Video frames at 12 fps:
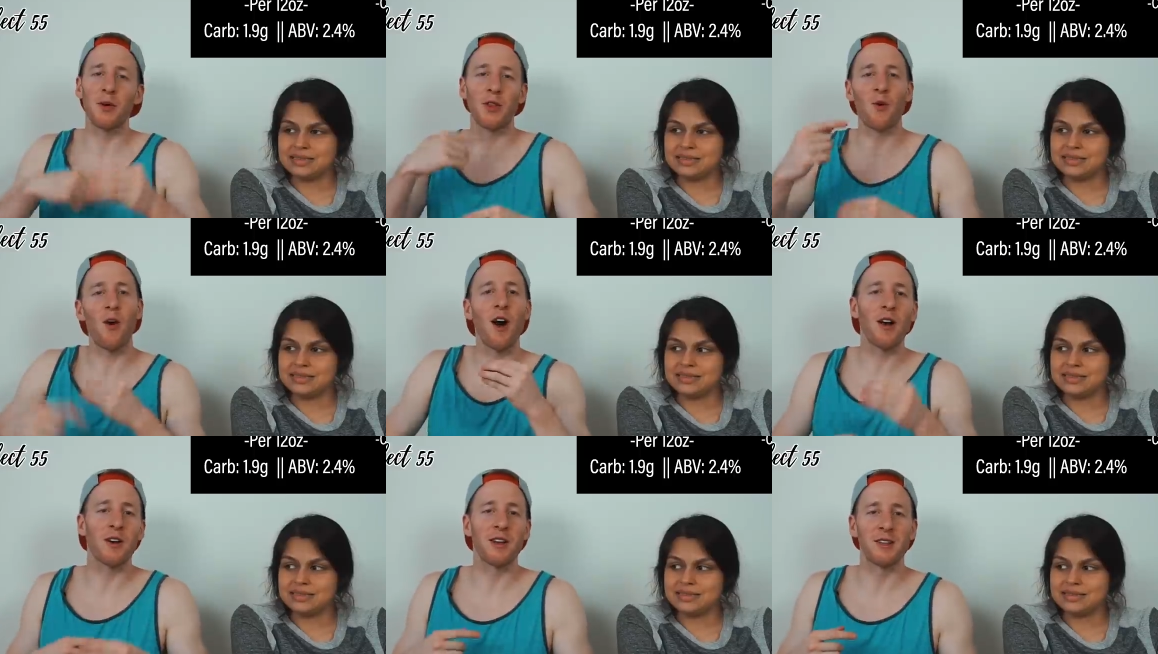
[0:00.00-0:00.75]
Speaker 1: with the
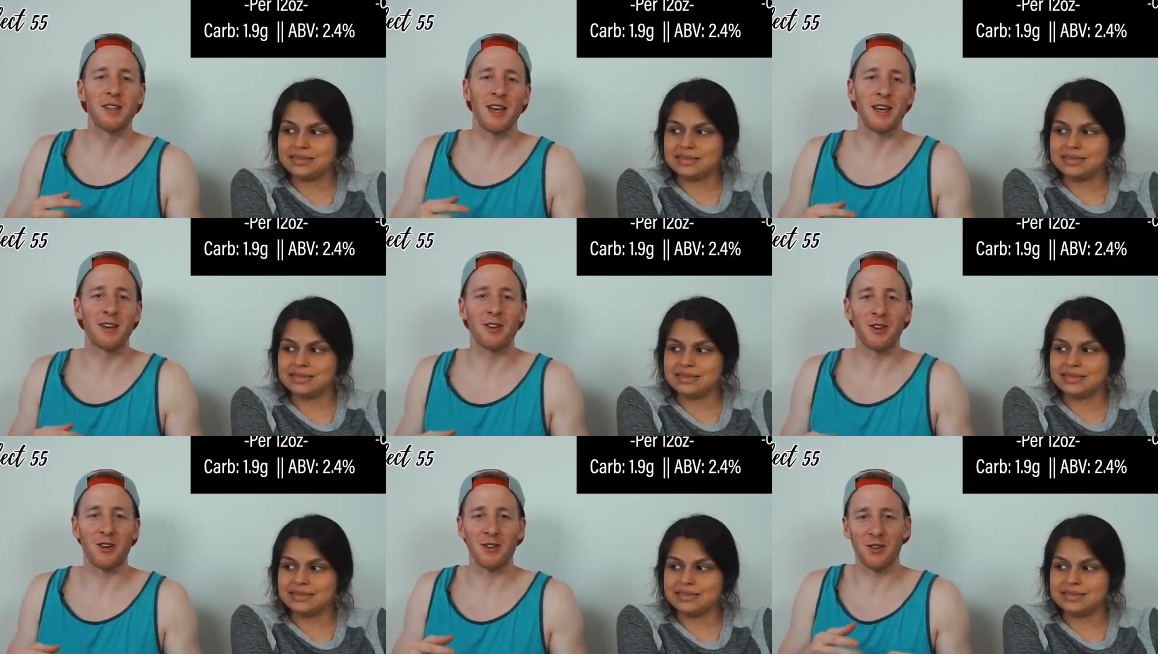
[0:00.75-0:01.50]
water intake
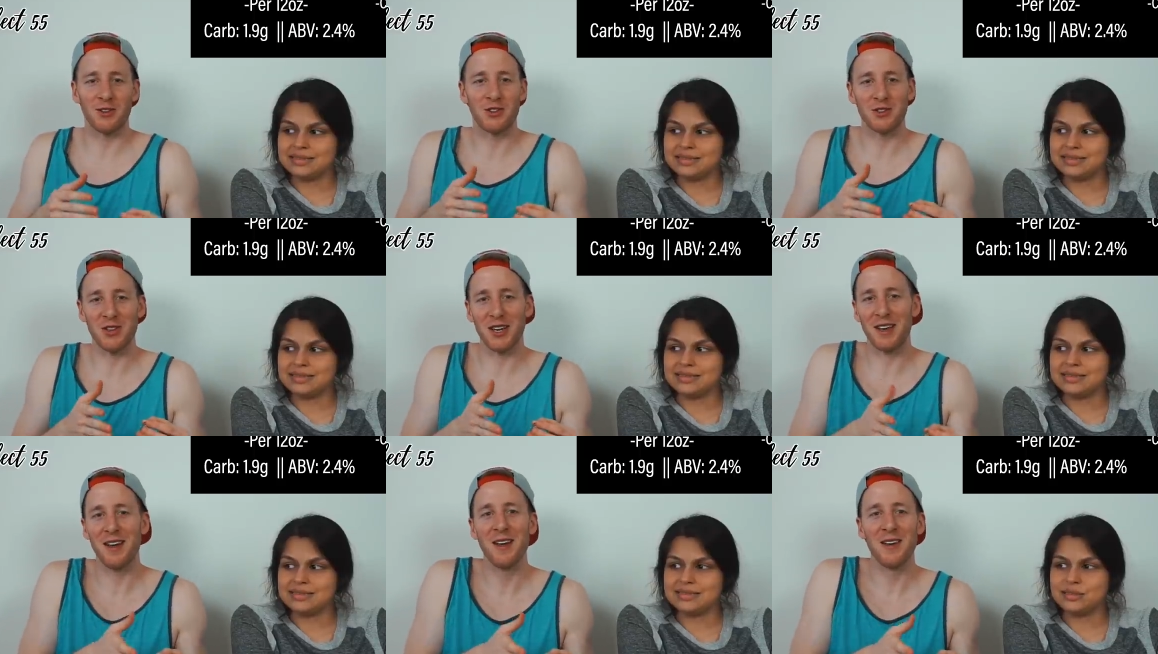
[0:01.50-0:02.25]
because it's just
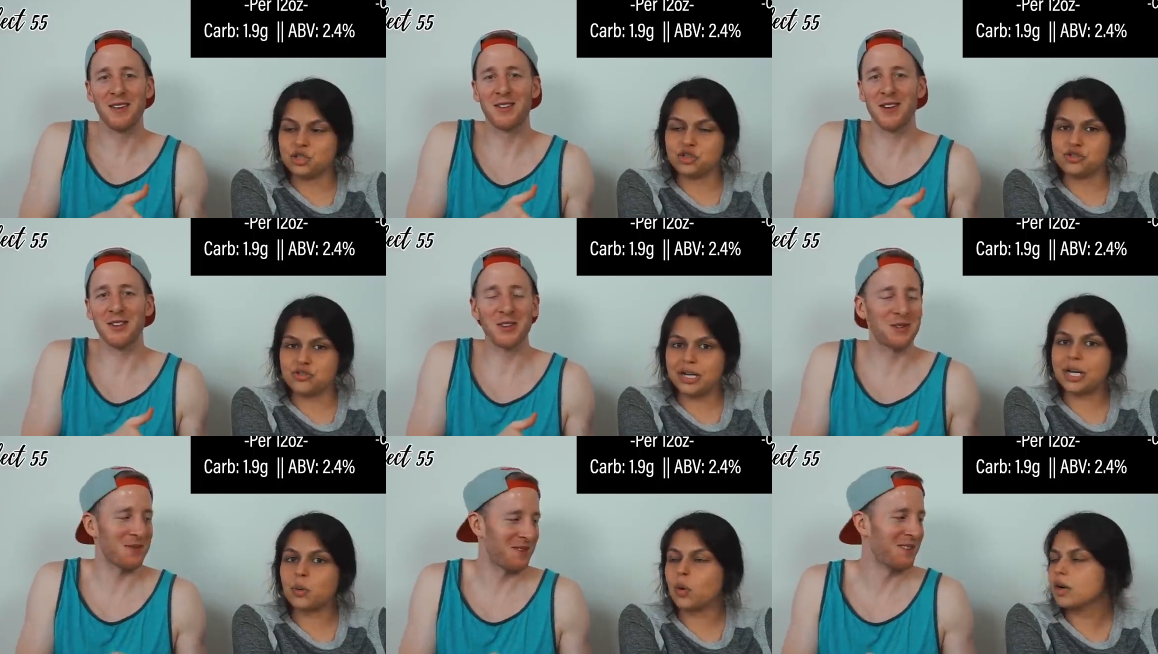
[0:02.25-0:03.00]
like...
Speaker 2: You're such
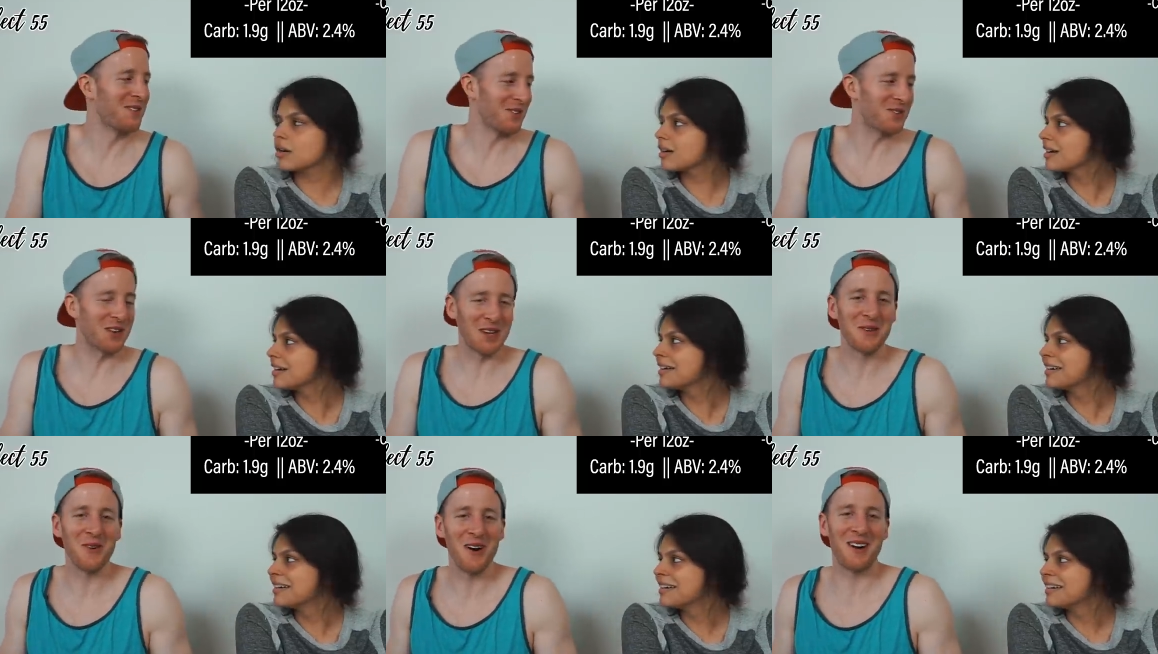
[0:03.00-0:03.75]
drinking a, water. You're
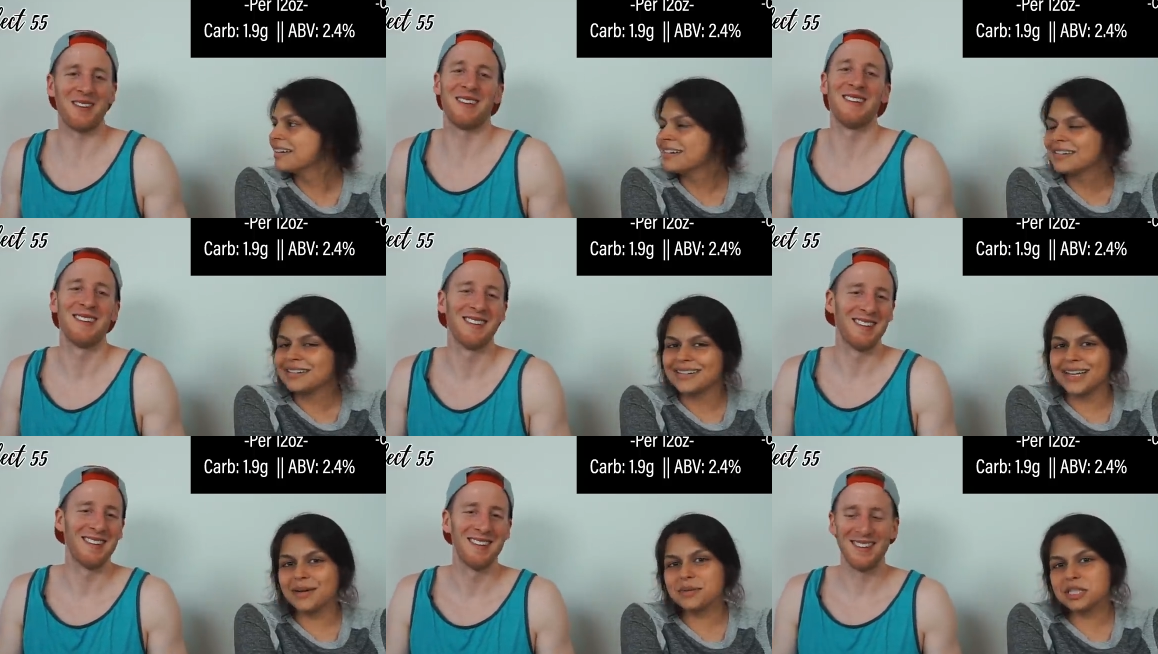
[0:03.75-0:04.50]
drinking water.
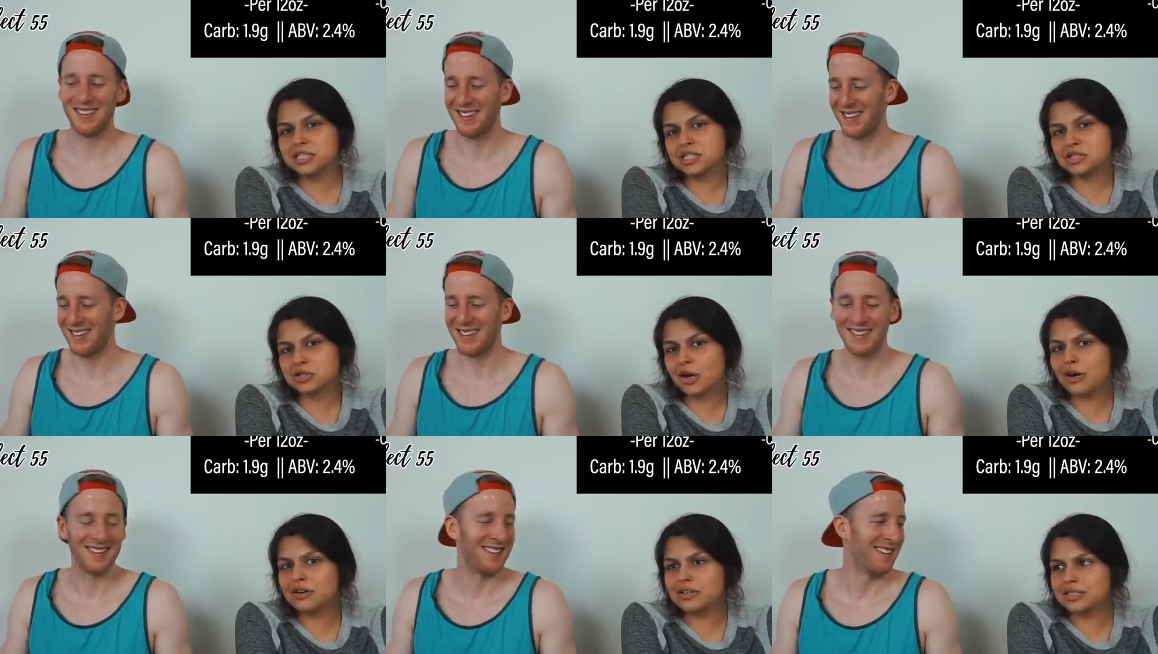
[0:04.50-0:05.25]
I mean, it's a
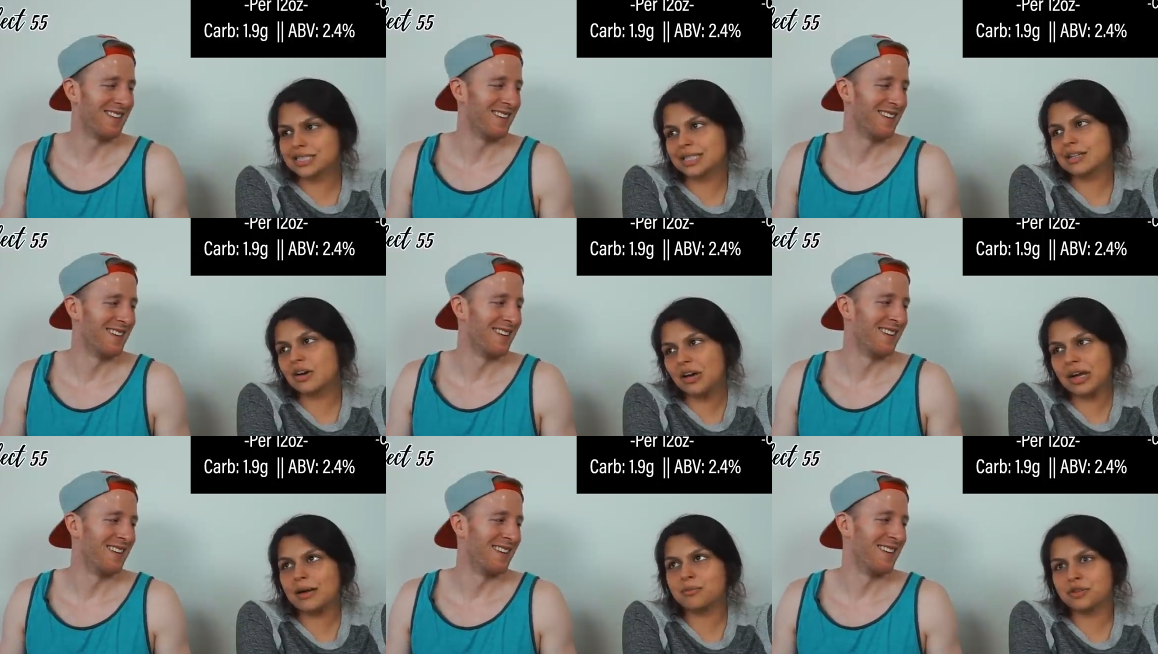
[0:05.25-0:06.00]
starter. It's like,
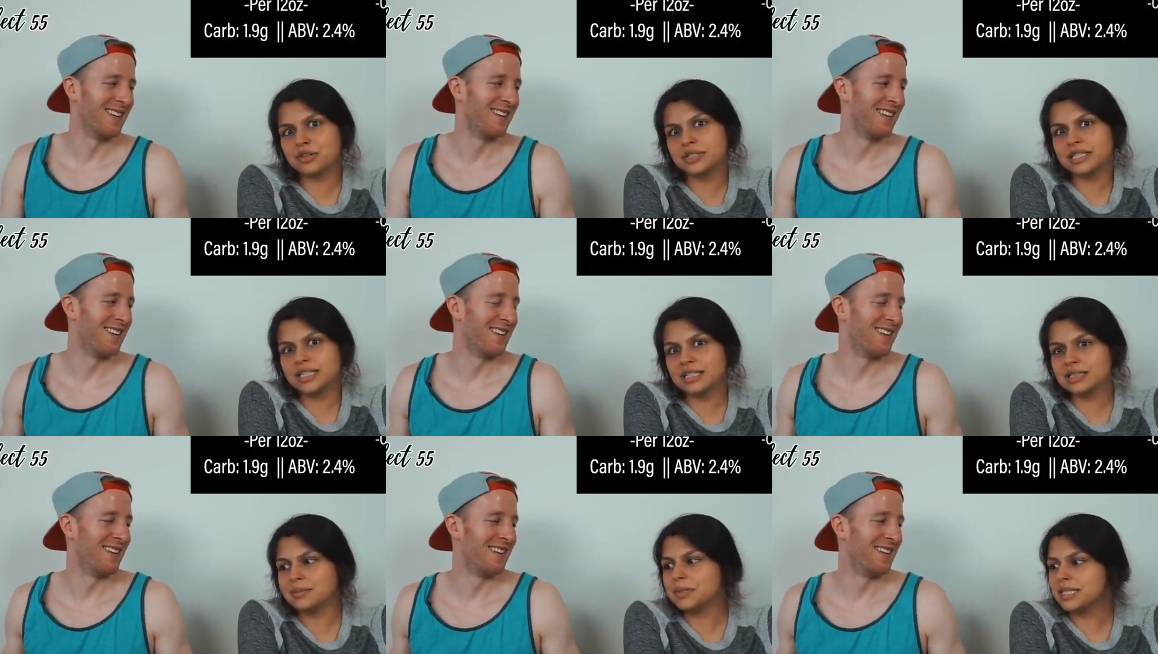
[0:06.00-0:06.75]
okay, I'm
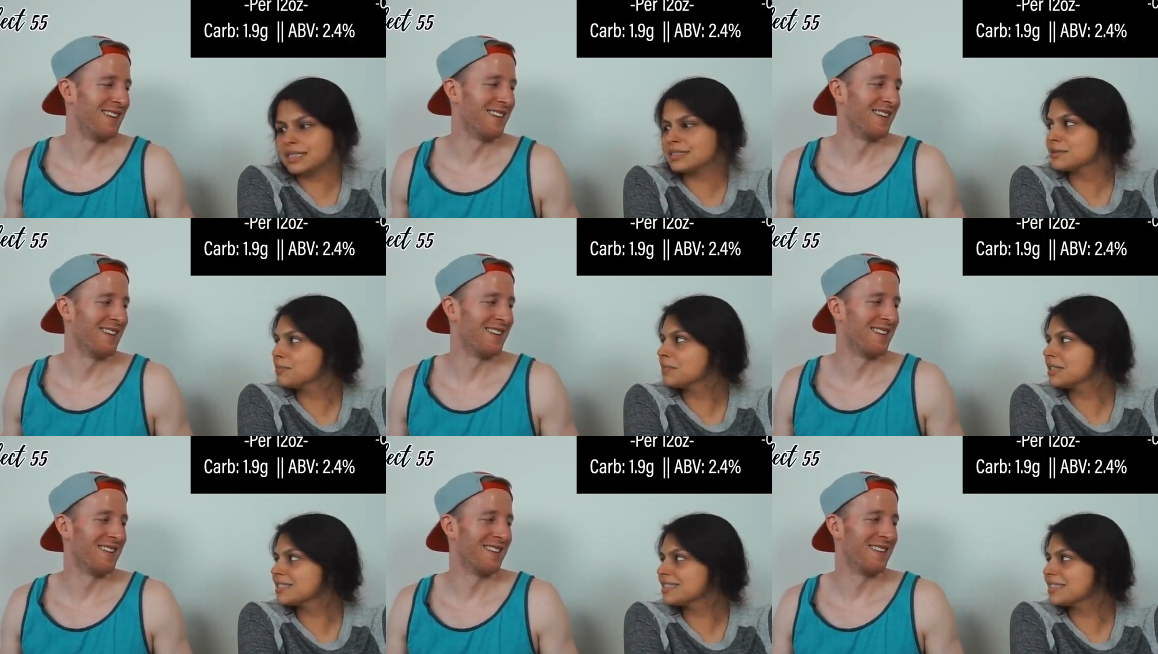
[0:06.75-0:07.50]
thirteen. Let me get some
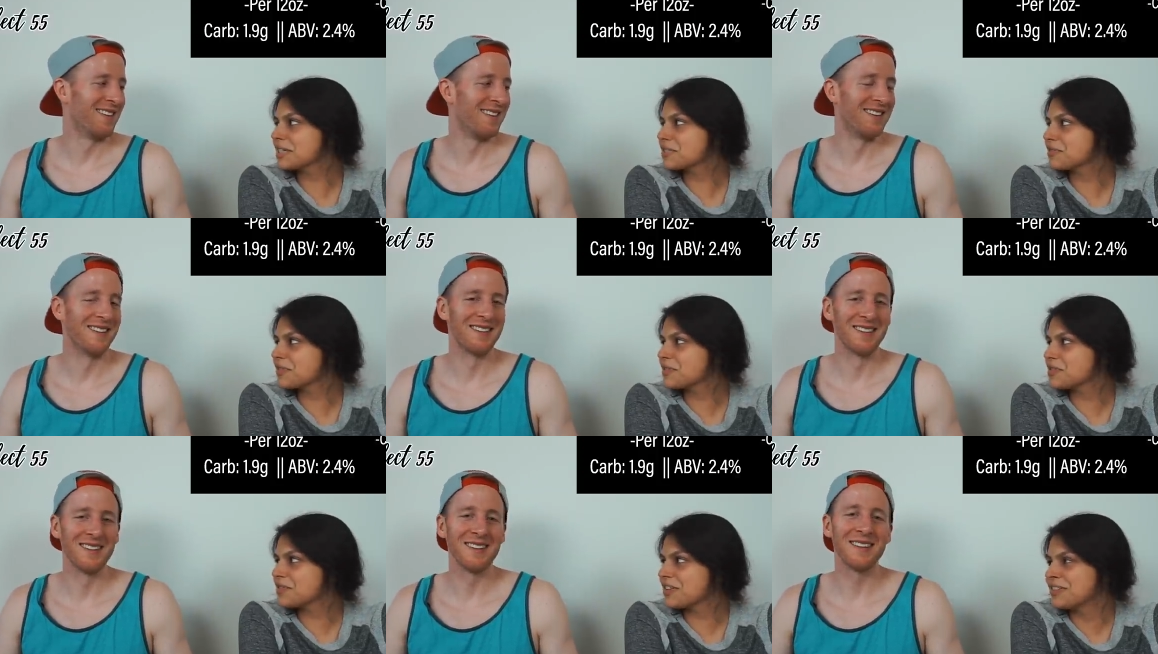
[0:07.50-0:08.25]
Bud Select
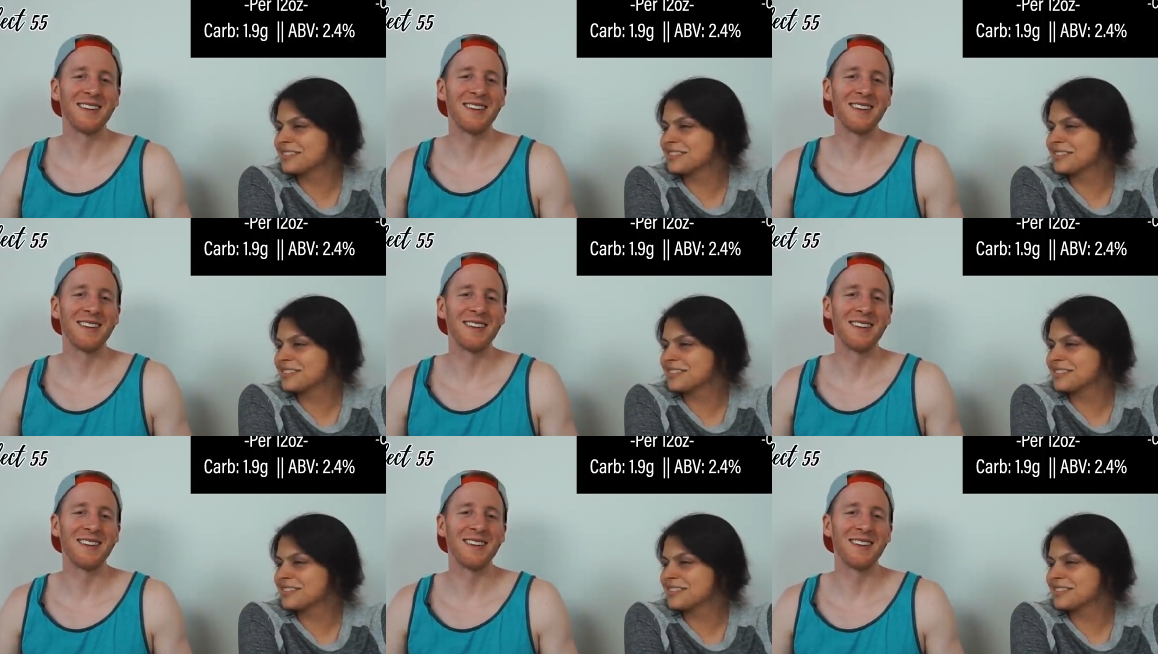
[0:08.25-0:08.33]
fifty-five.